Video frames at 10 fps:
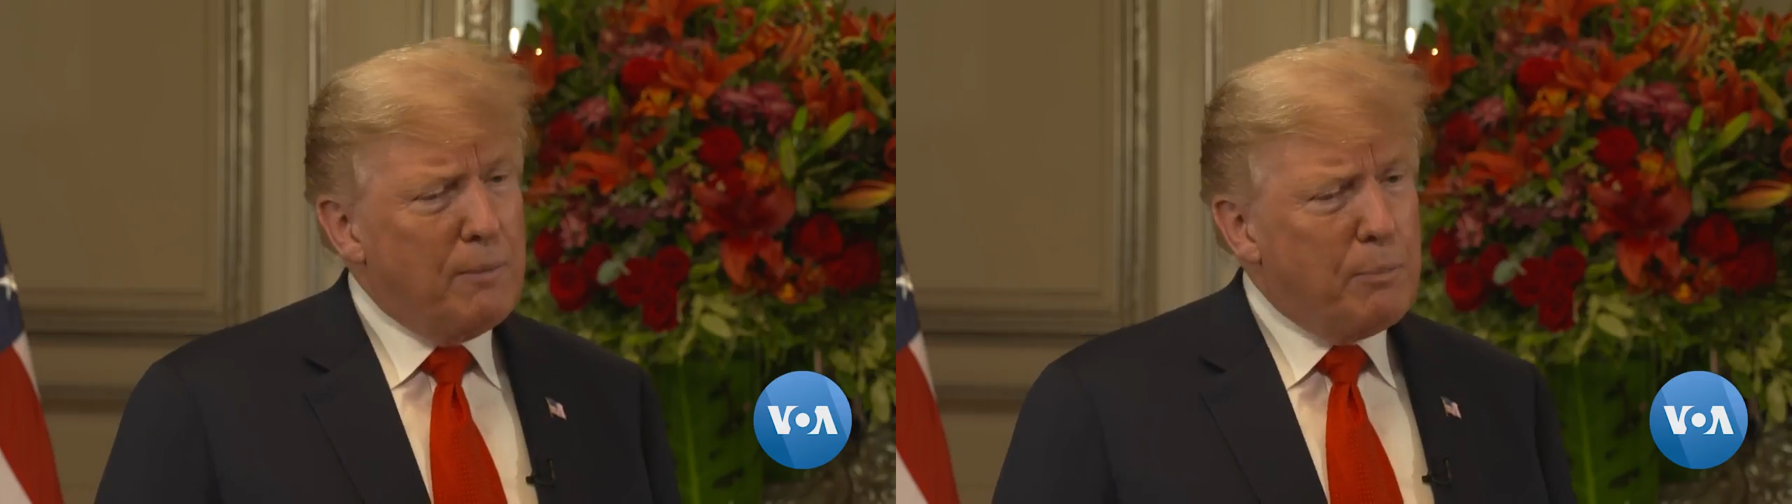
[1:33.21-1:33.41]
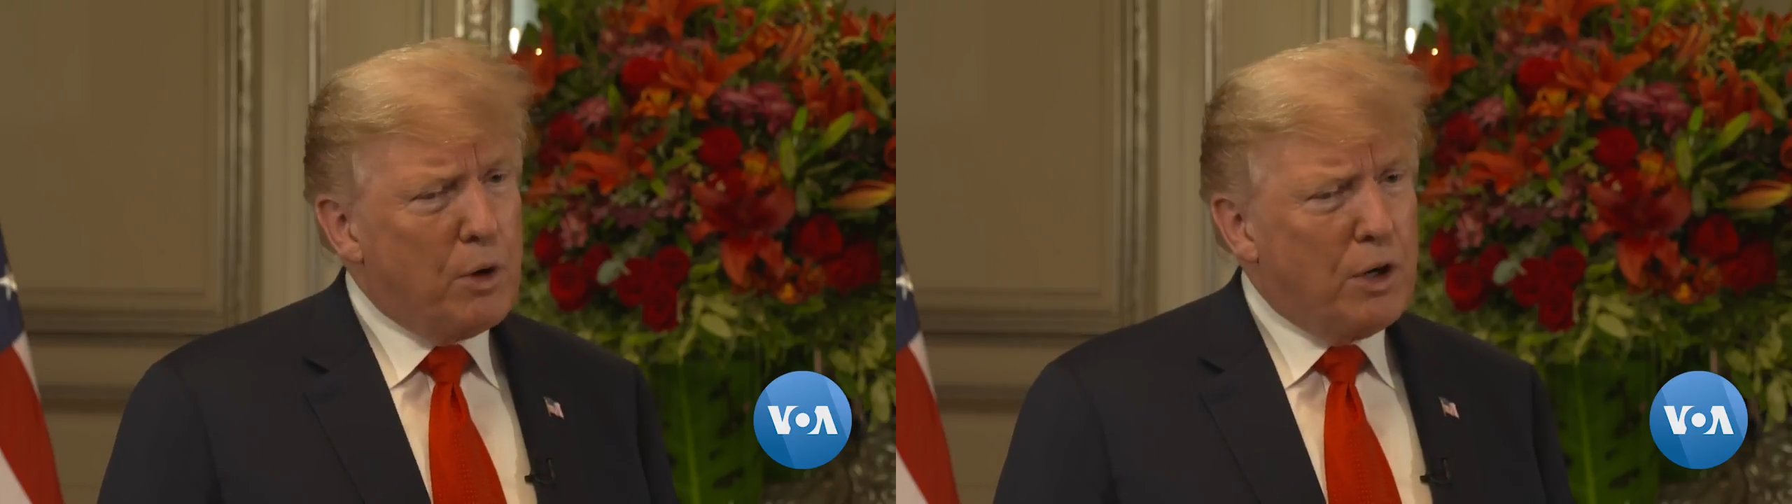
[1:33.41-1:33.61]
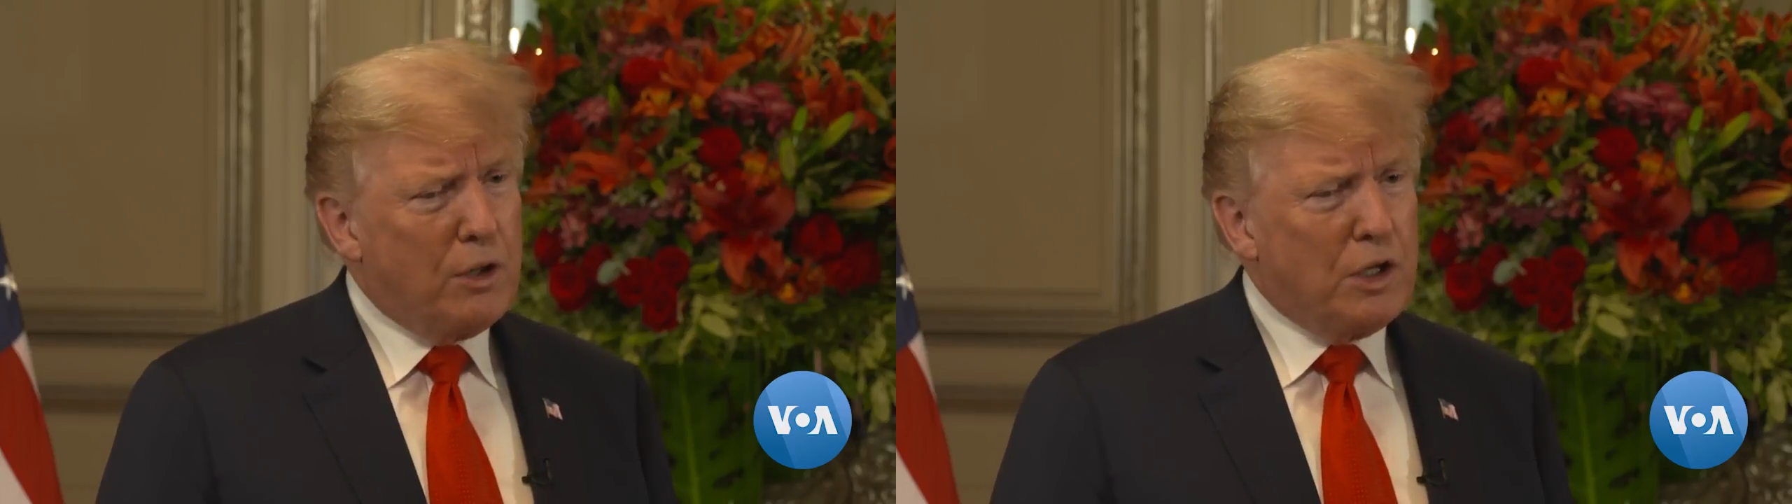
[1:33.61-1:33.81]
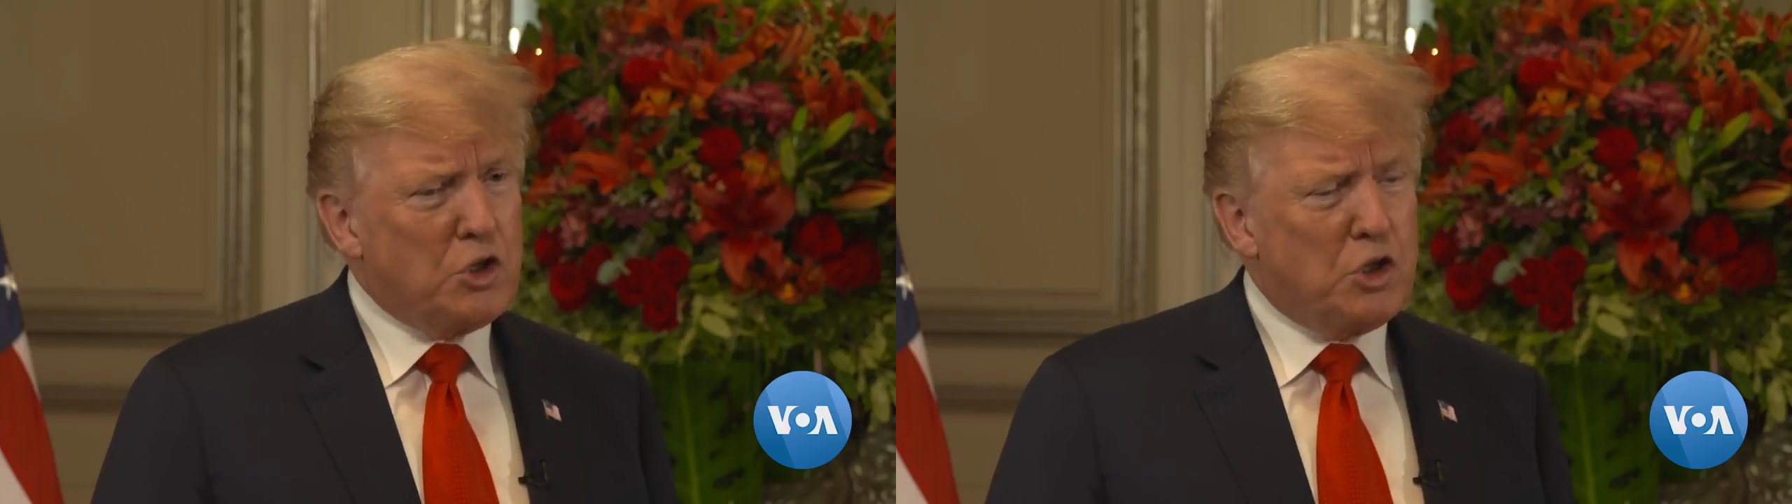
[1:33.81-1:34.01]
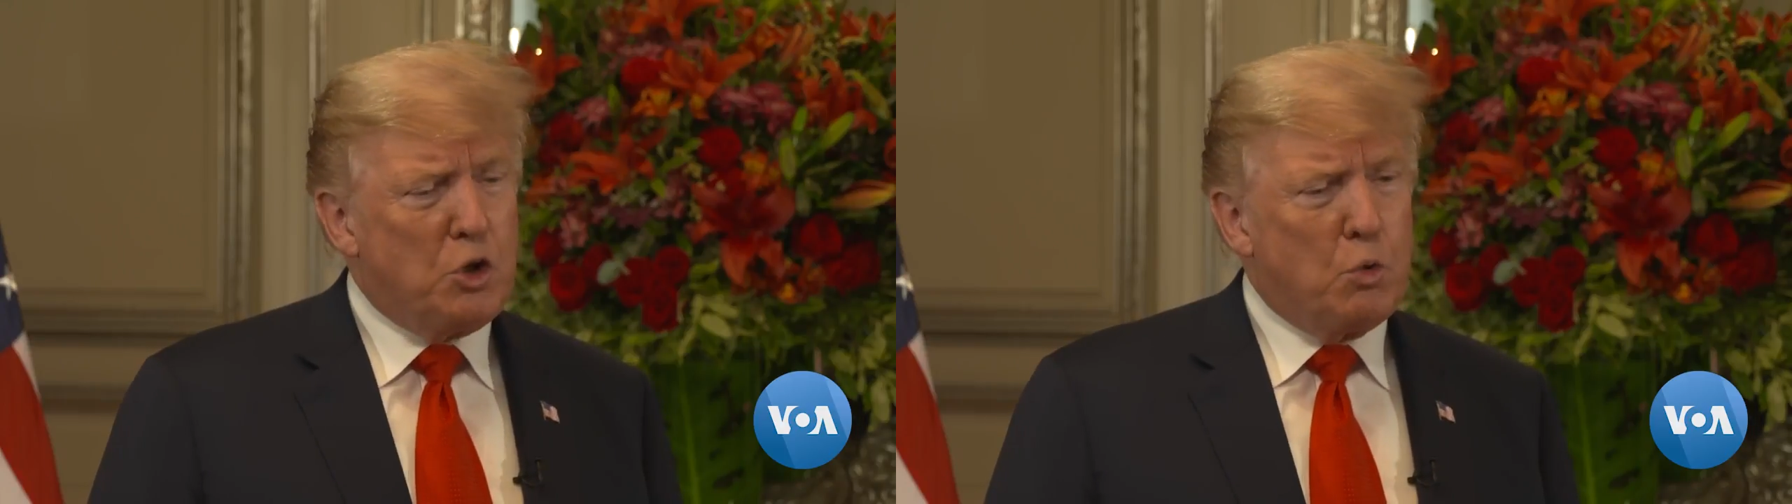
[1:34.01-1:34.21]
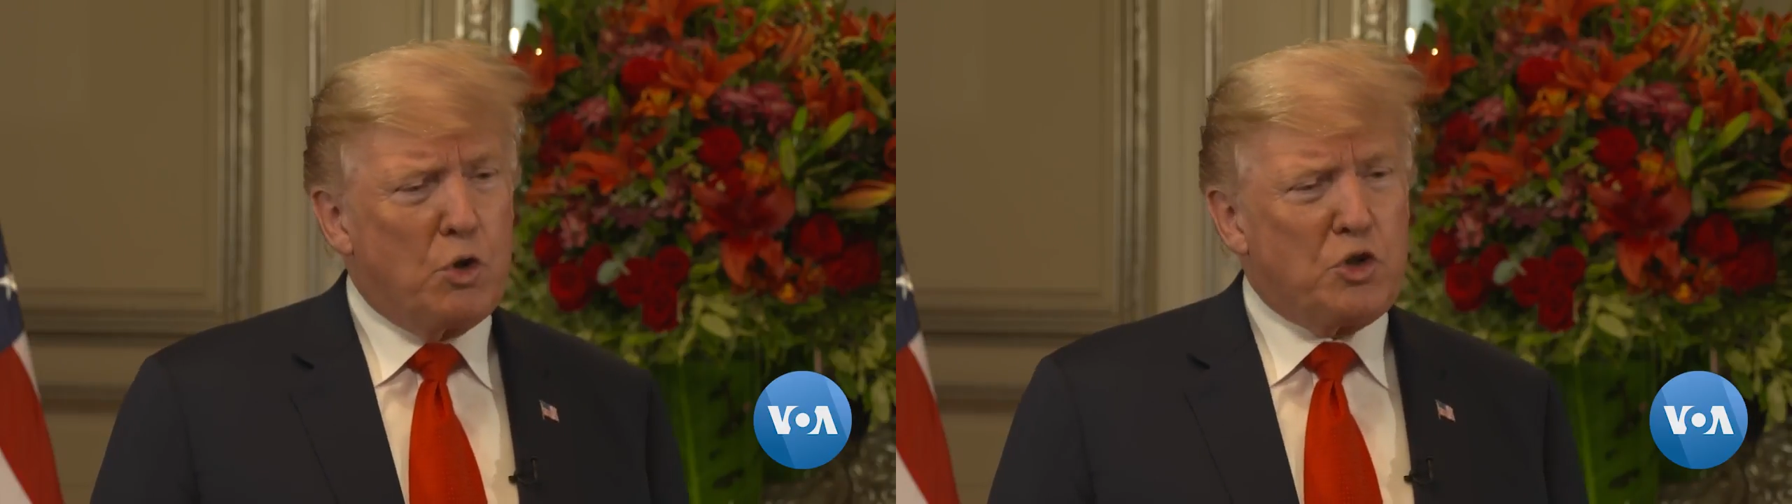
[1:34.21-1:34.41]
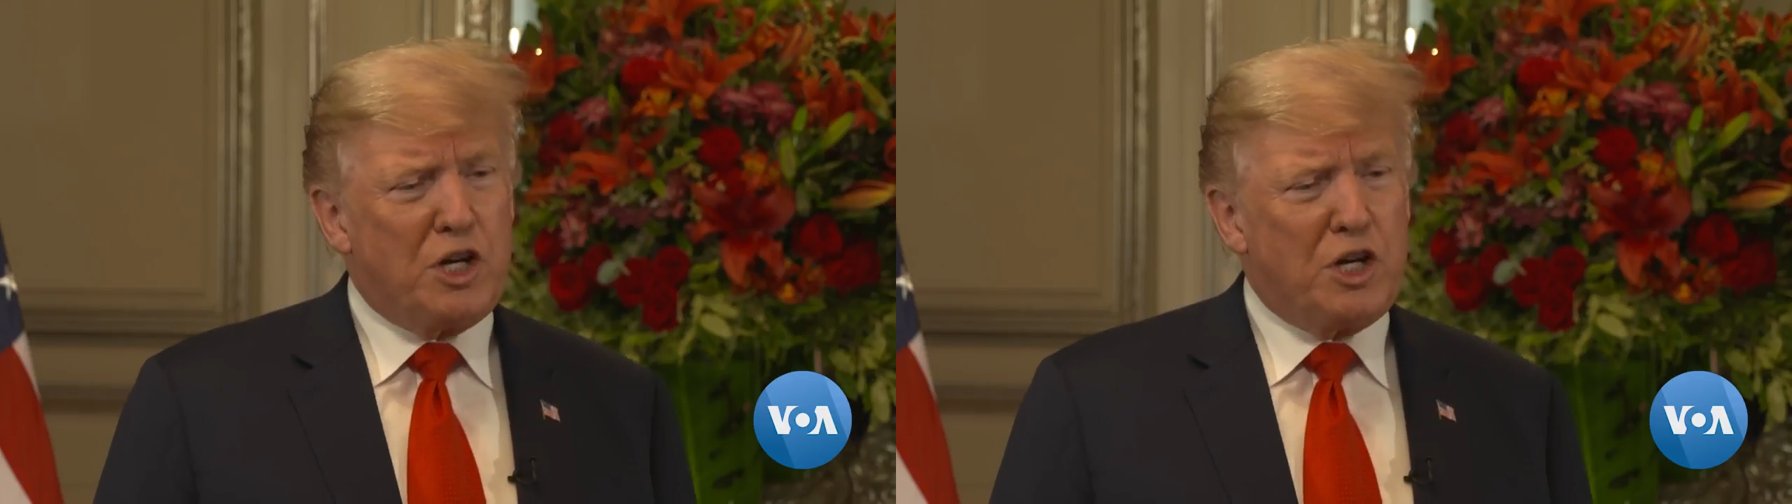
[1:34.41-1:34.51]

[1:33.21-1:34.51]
important things is you won't